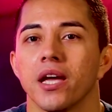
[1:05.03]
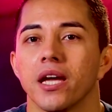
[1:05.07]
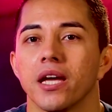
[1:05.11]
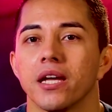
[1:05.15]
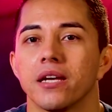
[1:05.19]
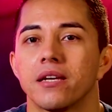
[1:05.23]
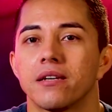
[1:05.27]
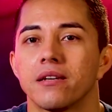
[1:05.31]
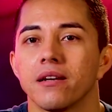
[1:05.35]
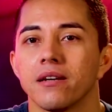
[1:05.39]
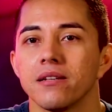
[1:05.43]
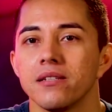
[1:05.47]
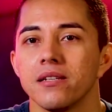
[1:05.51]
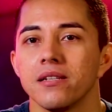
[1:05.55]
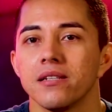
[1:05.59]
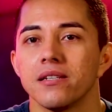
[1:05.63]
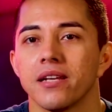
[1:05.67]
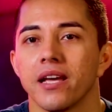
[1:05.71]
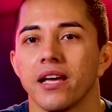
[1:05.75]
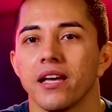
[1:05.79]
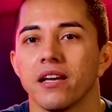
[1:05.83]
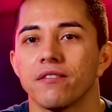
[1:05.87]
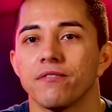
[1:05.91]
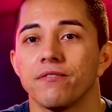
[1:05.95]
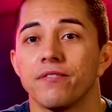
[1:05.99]
It doesn't
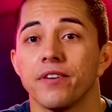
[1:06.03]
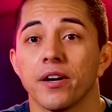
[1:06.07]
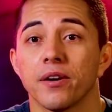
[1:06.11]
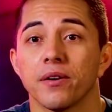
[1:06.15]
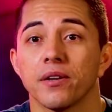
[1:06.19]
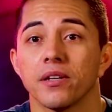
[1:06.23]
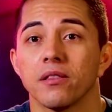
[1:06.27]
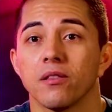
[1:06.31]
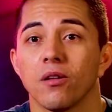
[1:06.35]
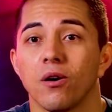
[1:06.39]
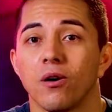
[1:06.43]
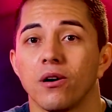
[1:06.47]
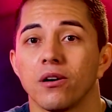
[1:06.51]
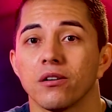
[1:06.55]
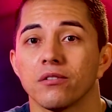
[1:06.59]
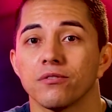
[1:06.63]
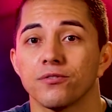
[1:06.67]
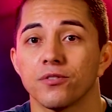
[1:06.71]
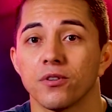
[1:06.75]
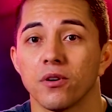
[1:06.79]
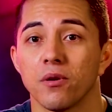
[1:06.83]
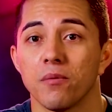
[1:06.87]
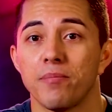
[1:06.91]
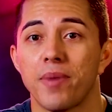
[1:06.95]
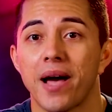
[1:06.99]
take very long
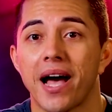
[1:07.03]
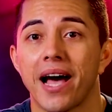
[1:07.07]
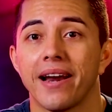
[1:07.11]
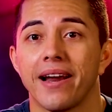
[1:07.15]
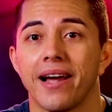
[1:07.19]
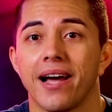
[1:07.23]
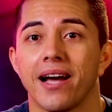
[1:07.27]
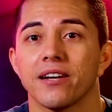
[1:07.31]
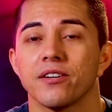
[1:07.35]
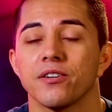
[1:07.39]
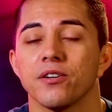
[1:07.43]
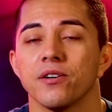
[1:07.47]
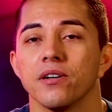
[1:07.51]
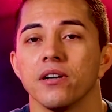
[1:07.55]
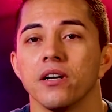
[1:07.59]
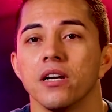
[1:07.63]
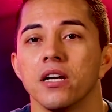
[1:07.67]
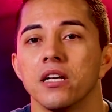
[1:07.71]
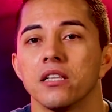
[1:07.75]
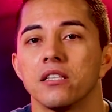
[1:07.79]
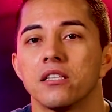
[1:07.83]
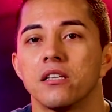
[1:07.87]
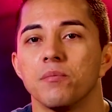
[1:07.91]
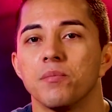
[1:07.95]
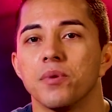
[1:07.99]
for a bad actor
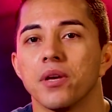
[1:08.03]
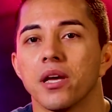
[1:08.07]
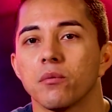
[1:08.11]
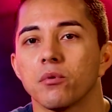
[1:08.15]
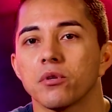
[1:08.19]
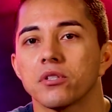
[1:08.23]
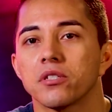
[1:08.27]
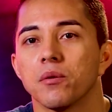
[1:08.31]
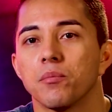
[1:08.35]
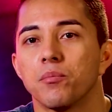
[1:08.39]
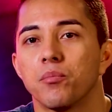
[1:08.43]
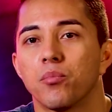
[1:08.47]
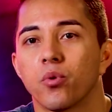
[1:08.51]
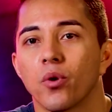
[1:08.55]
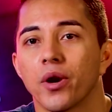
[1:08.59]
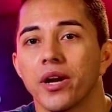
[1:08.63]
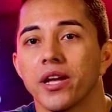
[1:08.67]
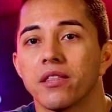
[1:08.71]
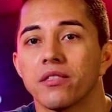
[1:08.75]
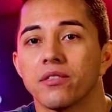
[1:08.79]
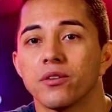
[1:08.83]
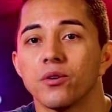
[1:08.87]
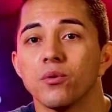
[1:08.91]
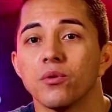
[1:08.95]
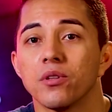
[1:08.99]
to be able to
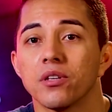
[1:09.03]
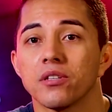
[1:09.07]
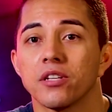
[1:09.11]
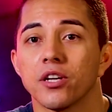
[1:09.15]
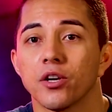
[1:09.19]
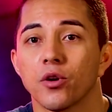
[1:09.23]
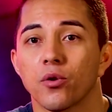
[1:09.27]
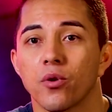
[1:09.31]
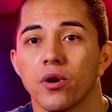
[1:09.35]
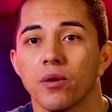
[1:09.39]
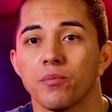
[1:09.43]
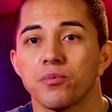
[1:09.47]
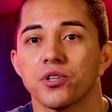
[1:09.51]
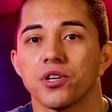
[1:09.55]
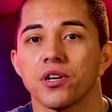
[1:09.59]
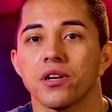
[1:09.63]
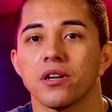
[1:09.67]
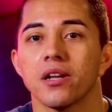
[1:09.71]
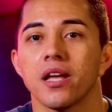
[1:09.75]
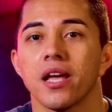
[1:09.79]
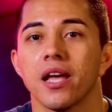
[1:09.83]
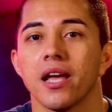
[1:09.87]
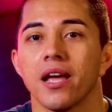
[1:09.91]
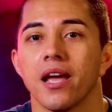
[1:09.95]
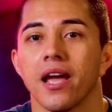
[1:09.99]
break through this
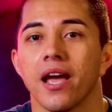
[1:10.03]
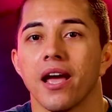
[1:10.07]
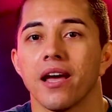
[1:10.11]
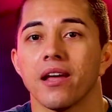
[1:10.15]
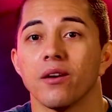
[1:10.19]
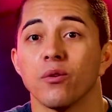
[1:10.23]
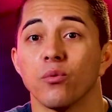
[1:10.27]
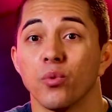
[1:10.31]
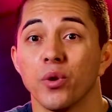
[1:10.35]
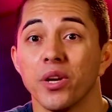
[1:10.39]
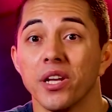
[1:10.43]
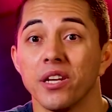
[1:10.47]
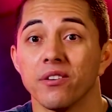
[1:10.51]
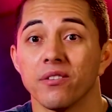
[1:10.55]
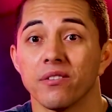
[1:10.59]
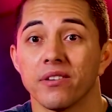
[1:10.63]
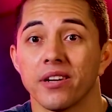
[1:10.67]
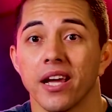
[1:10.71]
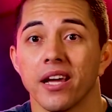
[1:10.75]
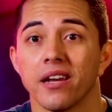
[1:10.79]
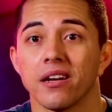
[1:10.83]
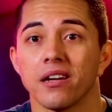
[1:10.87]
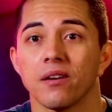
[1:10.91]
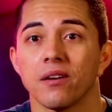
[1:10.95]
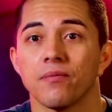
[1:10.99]
encryption and read your
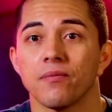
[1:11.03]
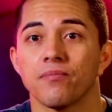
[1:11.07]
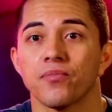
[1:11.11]
data.